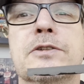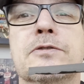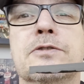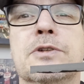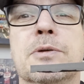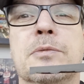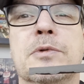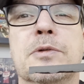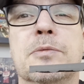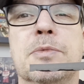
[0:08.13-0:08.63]
of
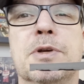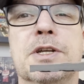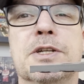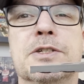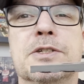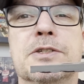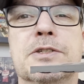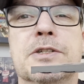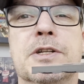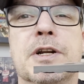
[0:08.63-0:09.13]
some of the
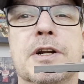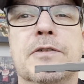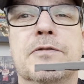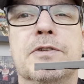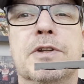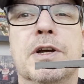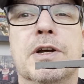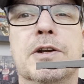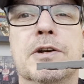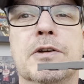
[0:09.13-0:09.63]
pieces that
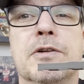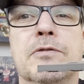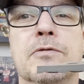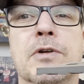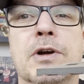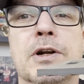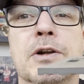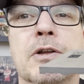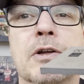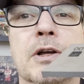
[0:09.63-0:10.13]
I've done
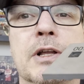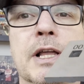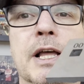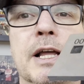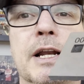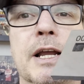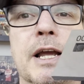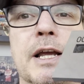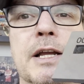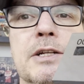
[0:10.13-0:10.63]
right along
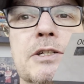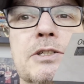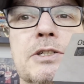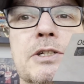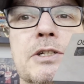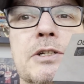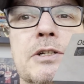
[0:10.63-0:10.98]
that edge.